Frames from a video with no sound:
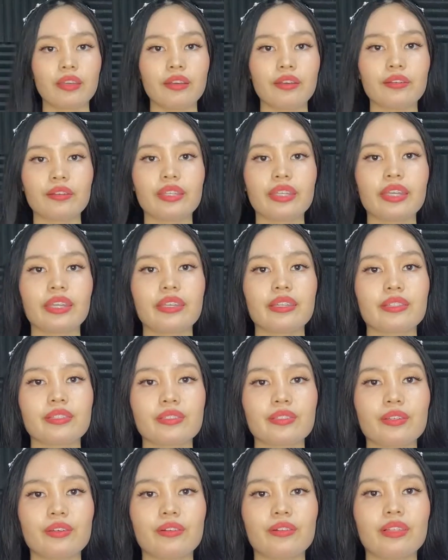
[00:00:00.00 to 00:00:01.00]
Okay,
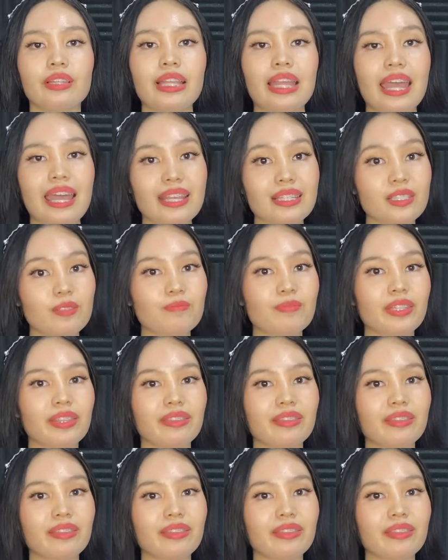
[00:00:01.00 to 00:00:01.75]
so last but